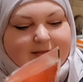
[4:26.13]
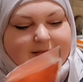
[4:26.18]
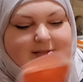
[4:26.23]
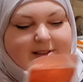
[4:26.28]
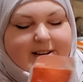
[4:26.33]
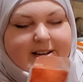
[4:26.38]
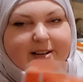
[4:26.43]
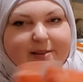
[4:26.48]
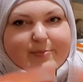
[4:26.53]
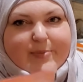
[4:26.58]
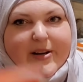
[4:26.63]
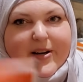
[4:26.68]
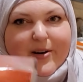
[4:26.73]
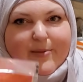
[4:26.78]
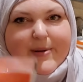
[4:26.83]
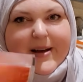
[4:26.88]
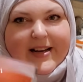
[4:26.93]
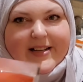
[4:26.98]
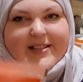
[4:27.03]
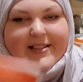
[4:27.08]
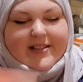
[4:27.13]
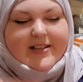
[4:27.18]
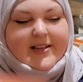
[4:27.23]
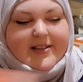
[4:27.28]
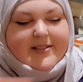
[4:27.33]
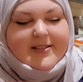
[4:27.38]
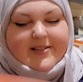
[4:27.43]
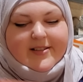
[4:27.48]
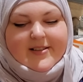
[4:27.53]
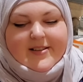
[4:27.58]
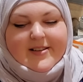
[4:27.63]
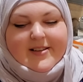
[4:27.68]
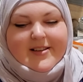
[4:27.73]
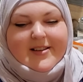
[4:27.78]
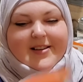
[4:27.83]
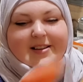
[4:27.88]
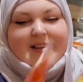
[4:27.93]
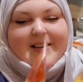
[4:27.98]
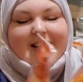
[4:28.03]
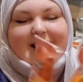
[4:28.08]
I need bigger bags than this.
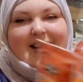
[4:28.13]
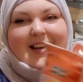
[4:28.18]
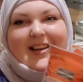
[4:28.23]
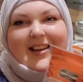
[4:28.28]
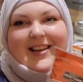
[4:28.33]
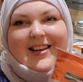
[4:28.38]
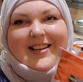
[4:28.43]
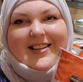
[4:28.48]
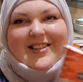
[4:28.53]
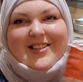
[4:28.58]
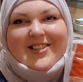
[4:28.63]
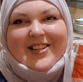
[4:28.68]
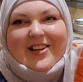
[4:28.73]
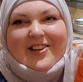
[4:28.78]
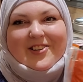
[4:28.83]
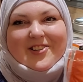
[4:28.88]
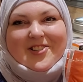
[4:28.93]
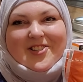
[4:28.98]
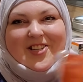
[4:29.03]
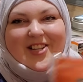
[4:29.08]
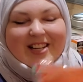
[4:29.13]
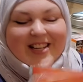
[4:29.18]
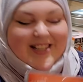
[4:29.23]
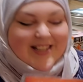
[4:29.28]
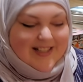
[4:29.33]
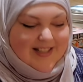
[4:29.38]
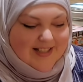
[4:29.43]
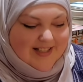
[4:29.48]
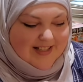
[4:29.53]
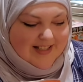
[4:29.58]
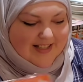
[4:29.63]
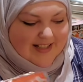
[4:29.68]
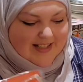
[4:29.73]
Cheddar cheese.